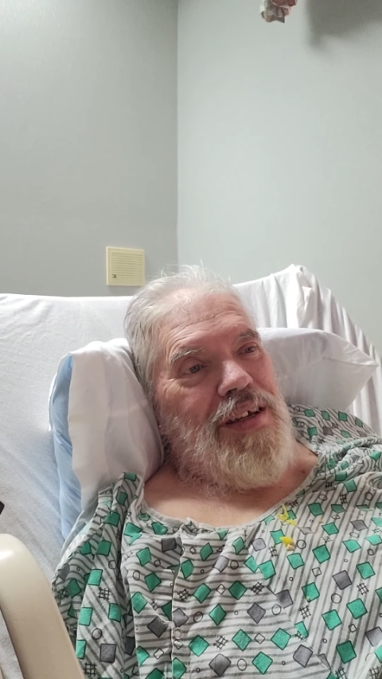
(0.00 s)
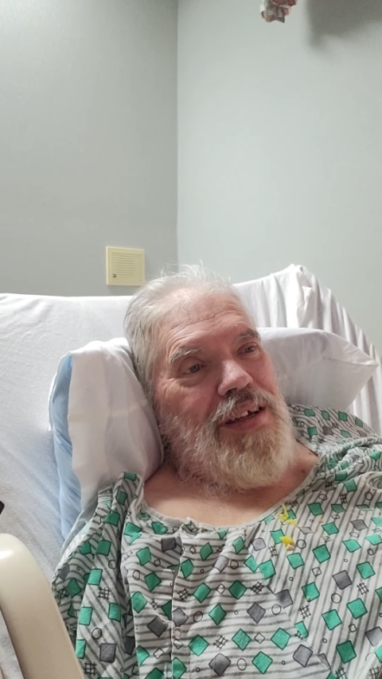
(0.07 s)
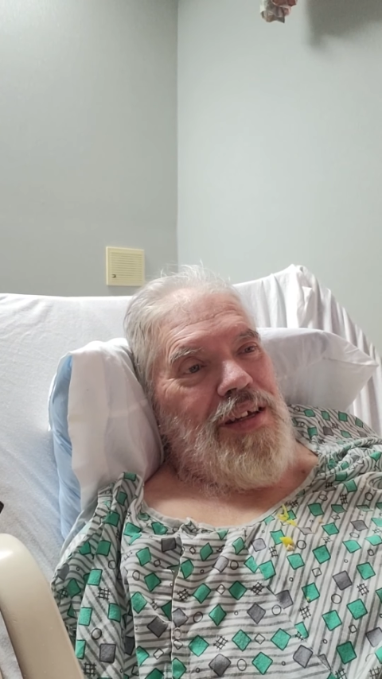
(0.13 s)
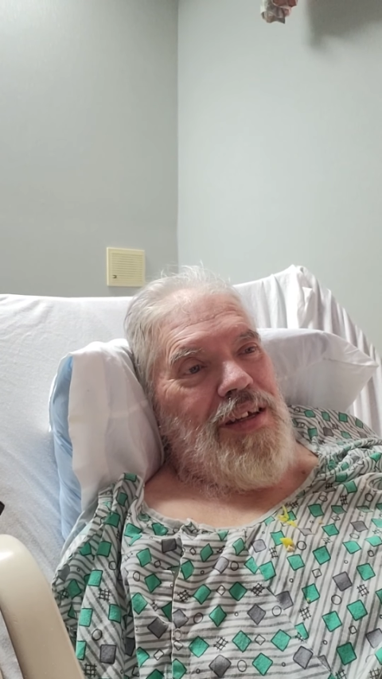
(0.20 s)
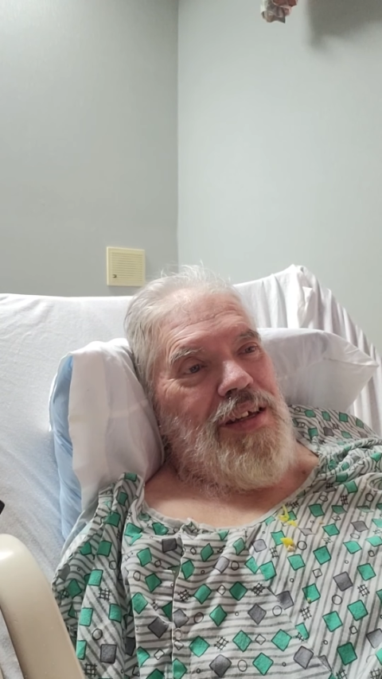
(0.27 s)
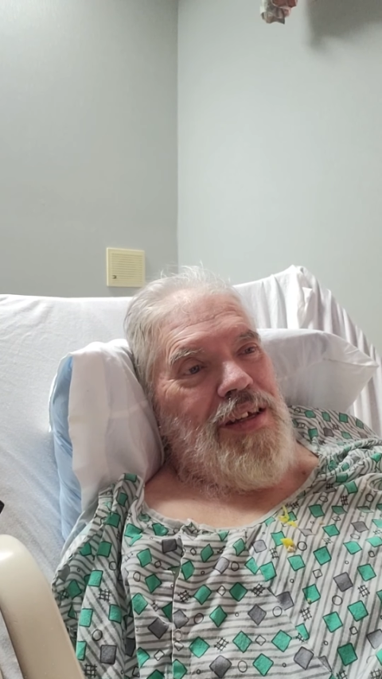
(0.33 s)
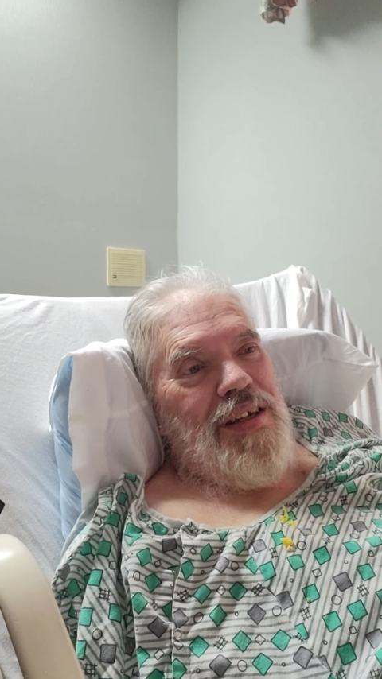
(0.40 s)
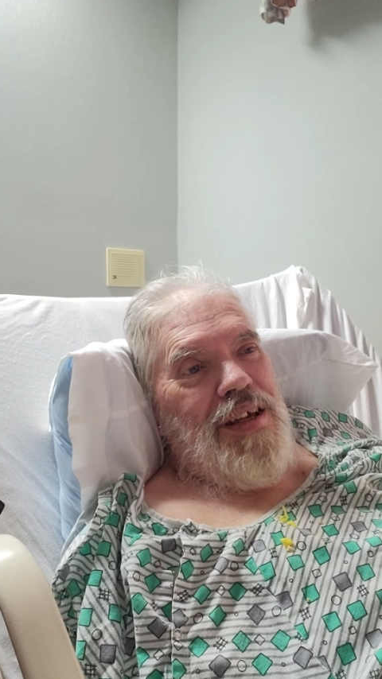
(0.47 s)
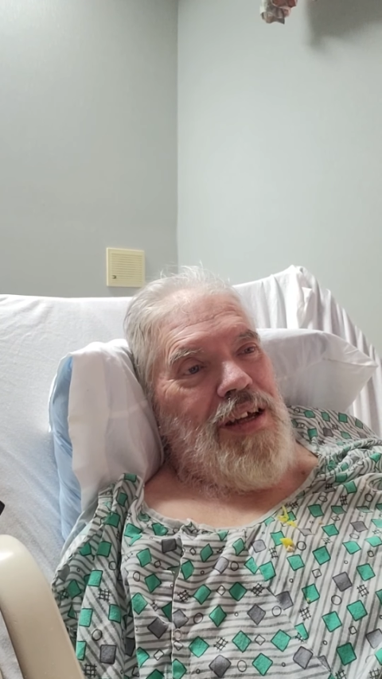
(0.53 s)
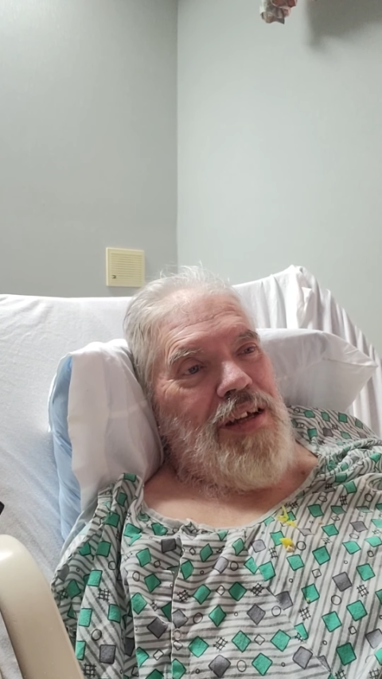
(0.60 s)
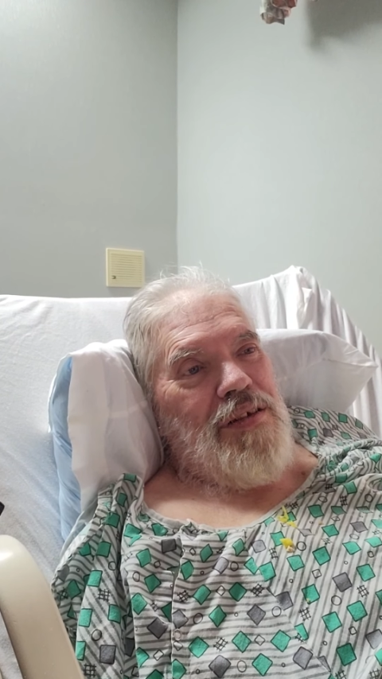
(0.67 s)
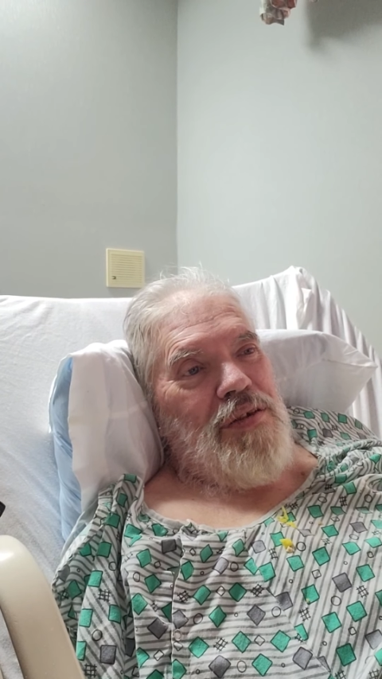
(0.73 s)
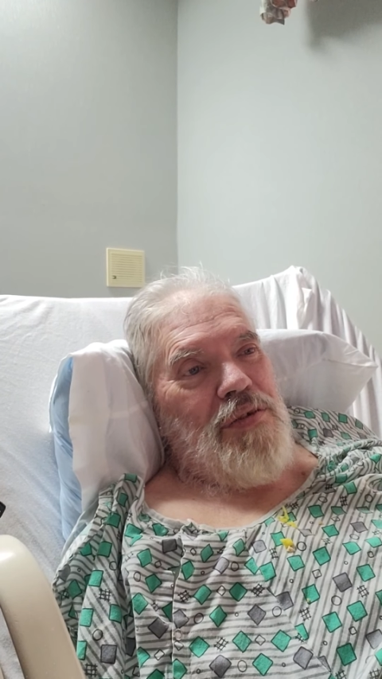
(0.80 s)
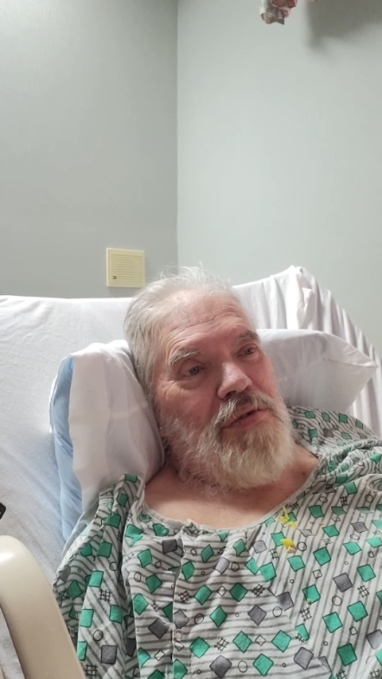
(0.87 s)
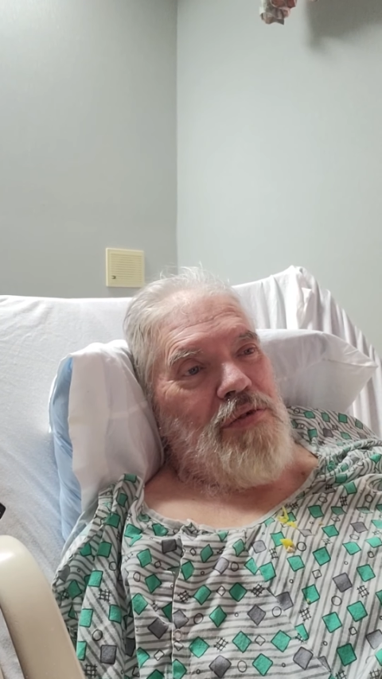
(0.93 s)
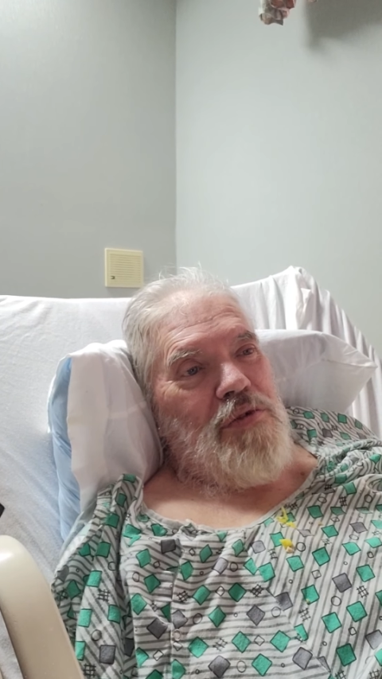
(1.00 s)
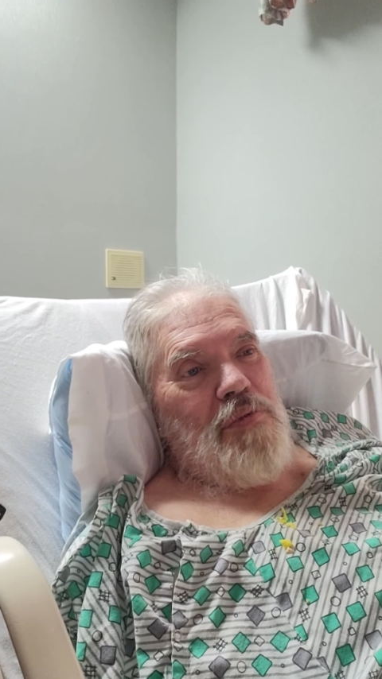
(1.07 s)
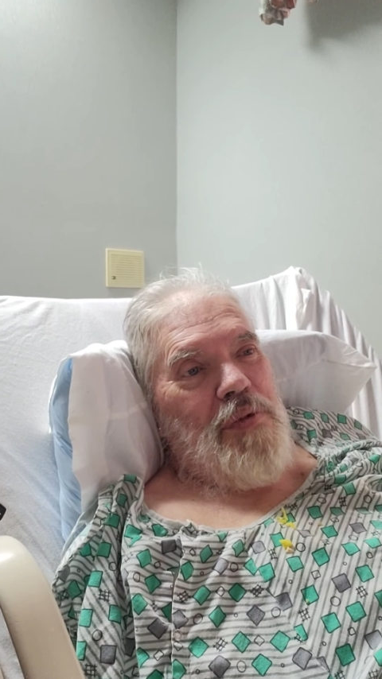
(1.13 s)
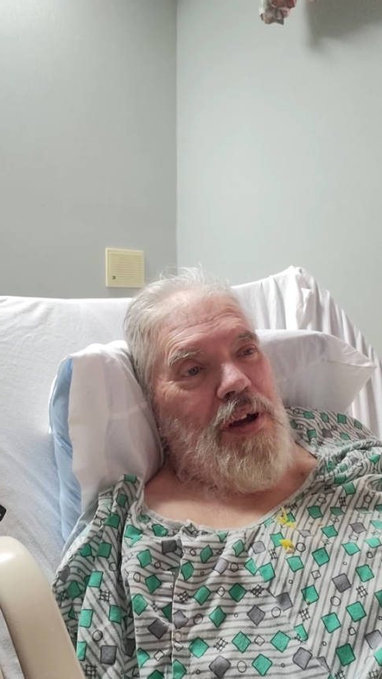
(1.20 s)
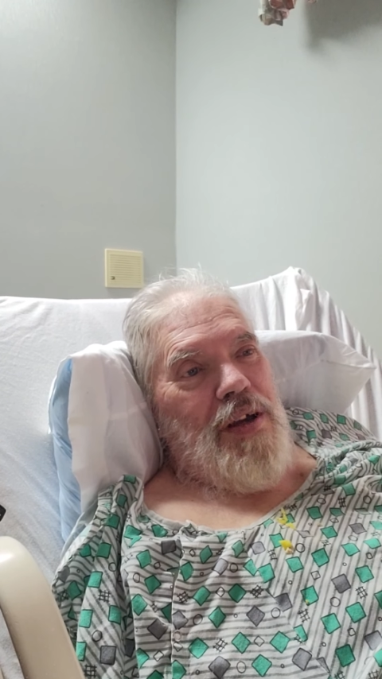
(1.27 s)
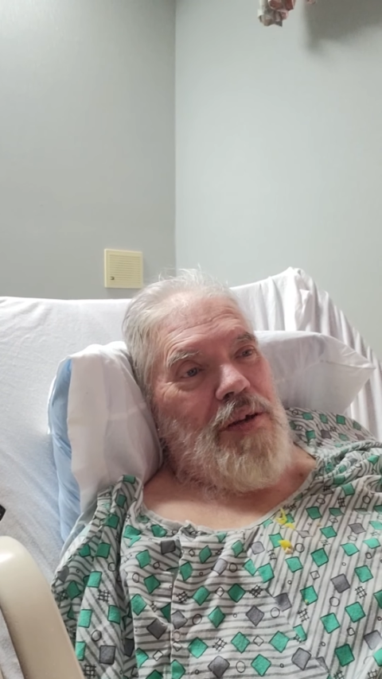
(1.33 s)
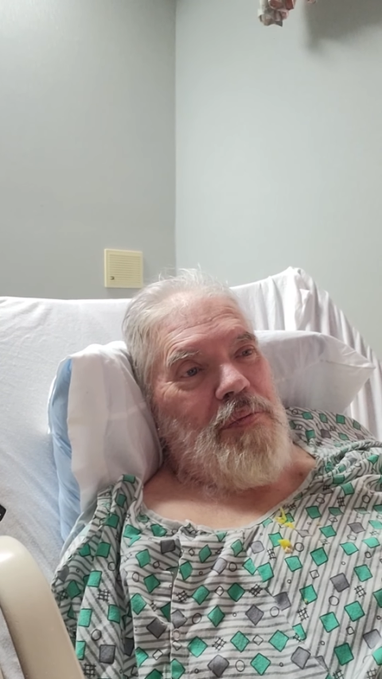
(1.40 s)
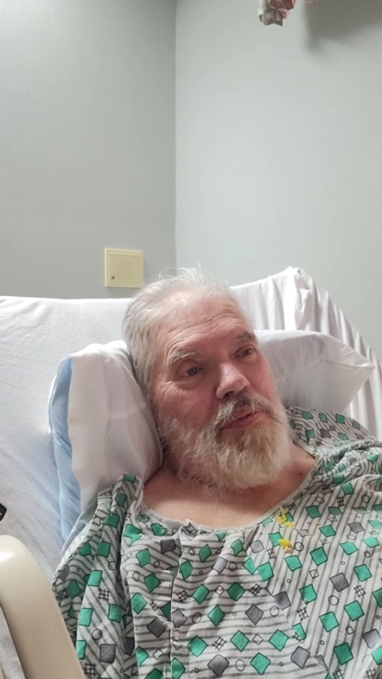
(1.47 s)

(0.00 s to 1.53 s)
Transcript: He answers my